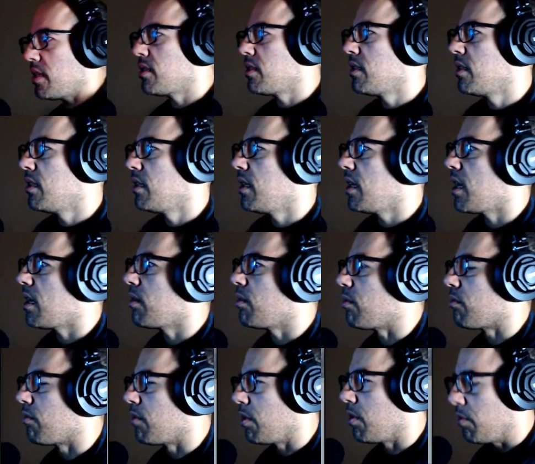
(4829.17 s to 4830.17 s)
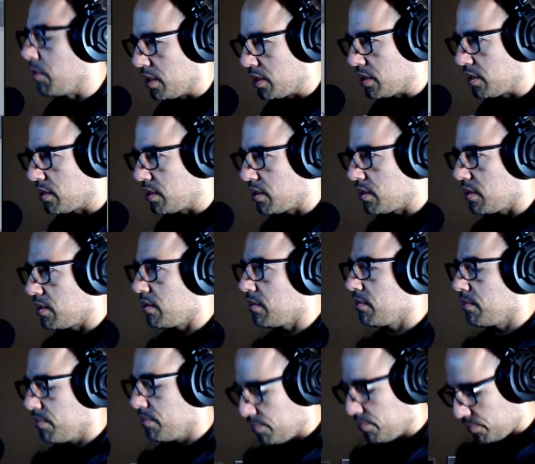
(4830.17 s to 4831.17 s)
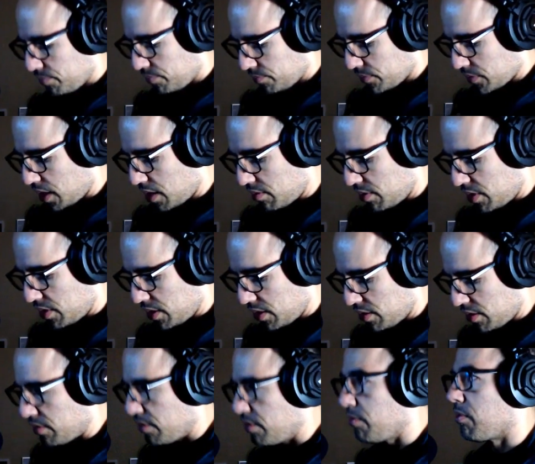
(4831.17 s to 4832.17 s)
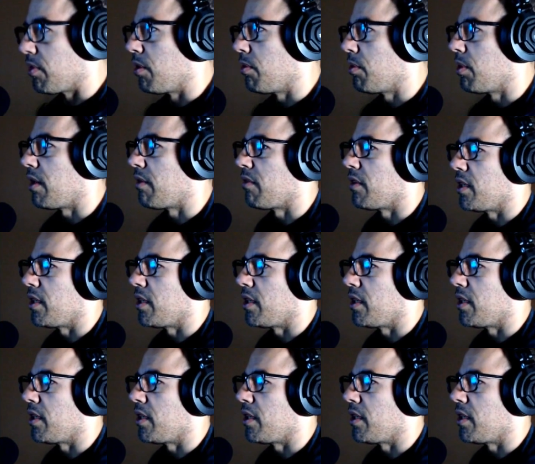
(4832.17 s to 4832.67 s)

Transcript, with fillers: don't know what row is. I don't need to do row, whatever it is.